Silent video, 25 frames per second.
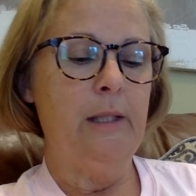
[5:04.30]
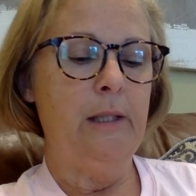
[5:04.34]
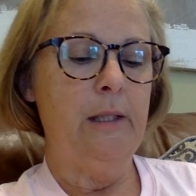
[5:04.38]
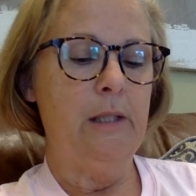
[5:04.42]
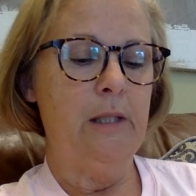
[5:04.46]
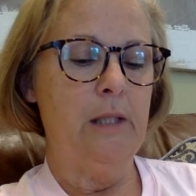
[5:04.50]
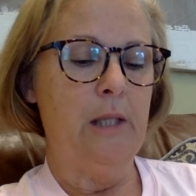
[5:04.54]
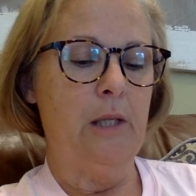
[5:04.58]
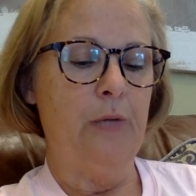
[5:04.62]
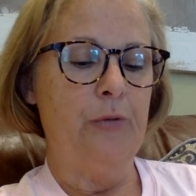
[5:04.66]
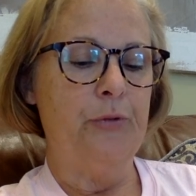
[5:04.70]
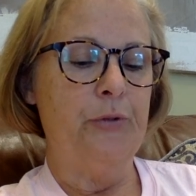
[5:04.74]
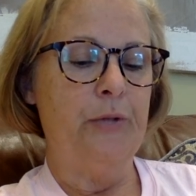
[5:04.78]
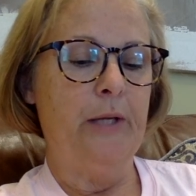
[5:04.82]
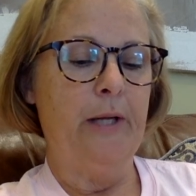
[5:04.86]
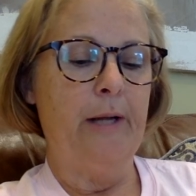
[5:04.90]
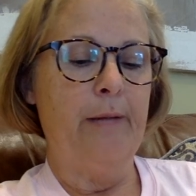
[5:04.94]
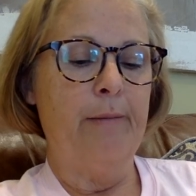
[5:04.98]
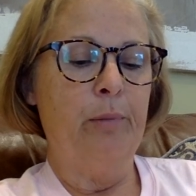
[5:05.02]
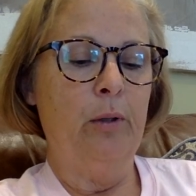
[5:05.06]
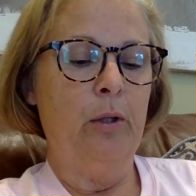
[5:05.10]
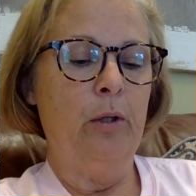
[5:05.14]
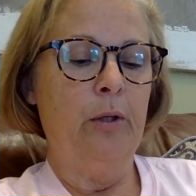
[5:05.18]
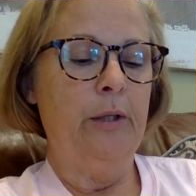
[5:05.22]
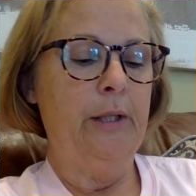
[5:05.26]
and insulted,
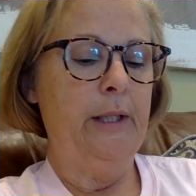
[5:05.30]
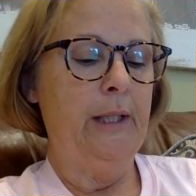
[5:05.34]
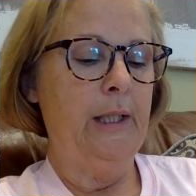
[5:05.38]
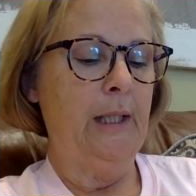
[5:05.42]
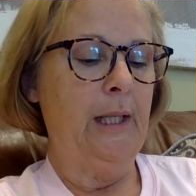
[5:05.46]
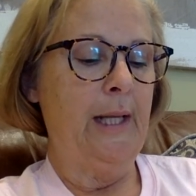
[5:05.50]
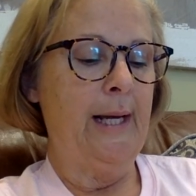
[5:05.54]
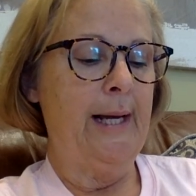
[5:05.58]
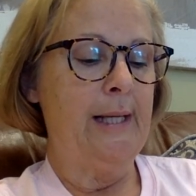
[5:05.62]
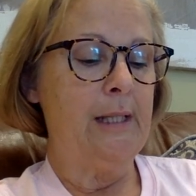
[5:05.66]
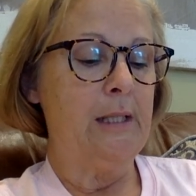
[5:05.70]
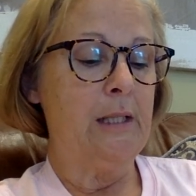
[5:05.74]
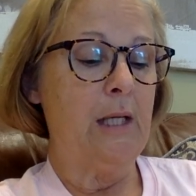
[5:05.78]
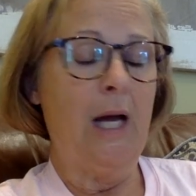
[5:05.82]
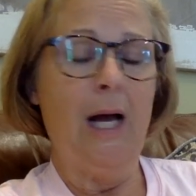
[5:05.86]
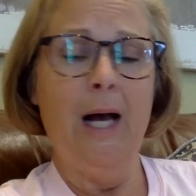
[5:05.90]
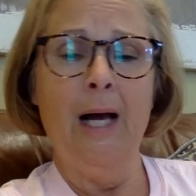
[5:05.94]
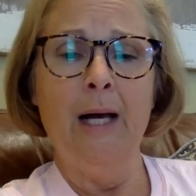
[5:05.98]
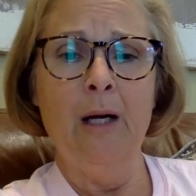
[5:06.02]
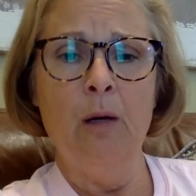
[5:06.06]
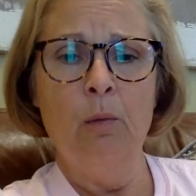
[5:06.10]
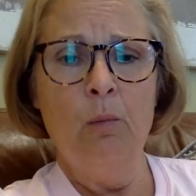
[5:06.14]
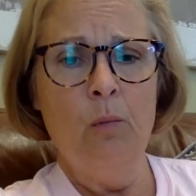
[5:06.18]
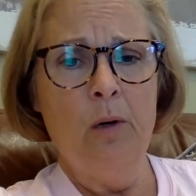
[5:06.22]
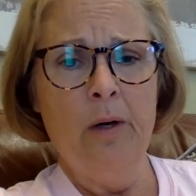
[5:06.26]
and blurted at last,
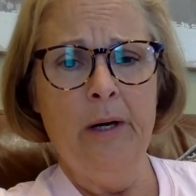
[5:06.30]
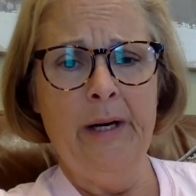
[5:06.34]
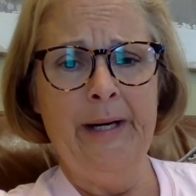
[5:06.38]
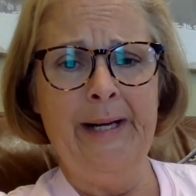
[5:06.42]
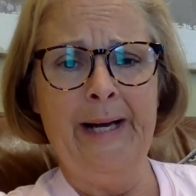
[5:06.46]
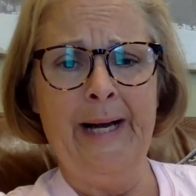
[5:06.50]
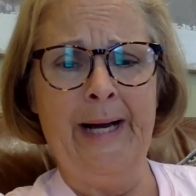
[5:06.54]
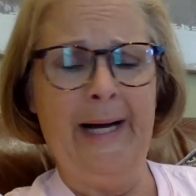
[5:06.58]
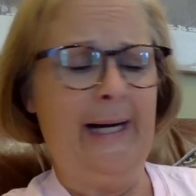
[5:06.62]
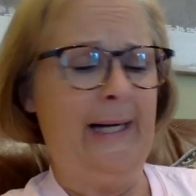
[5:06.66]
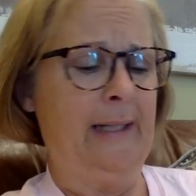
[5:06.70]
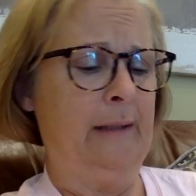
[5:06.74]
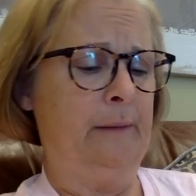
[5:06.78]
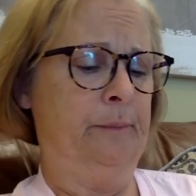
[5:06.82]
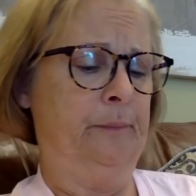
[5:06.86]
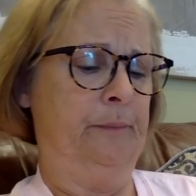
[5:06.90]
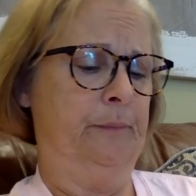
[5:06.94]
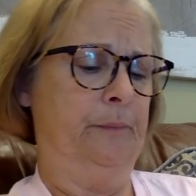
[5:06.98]
I don't want to die.